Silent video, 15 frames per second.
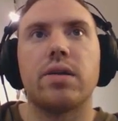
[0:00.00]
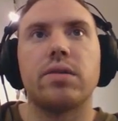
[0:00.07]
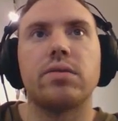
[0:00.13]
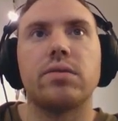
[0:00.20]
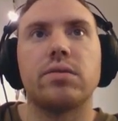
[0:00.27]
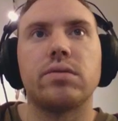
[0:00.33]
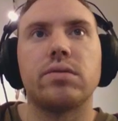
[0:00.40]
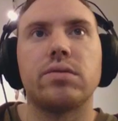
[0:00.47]
You
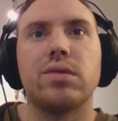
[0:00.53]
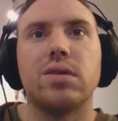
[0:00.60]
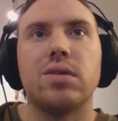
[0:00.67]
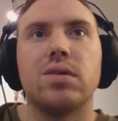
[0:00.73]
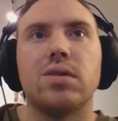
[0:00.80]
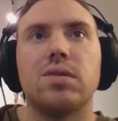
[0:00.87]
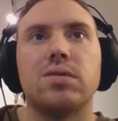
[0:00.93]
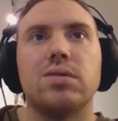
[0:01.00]

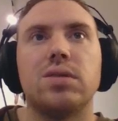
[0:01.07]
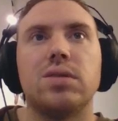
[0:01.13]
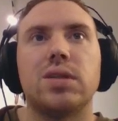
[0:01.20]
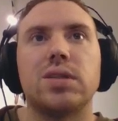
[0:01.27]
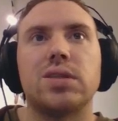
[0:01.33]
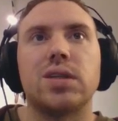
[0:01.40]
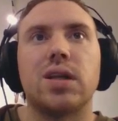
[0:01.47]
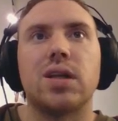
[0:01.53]
can
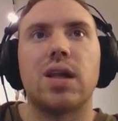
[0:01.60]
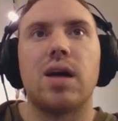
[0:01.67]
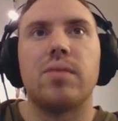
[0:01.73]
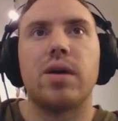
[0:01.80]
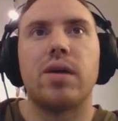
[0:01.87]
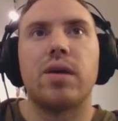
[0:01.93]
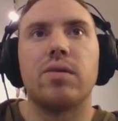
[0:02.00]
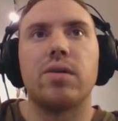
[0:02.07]
see a lot
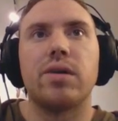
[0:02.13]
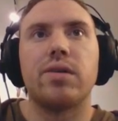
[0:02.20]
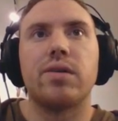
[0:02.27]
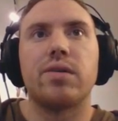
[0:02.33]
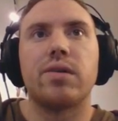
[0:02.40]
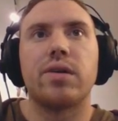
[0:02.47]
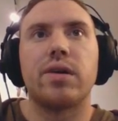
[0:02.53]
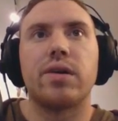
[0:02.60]
better what you're
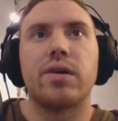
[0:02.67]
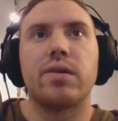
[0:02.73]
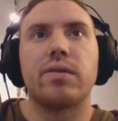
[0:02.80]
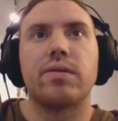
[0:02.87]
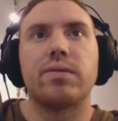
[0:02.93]
doing here.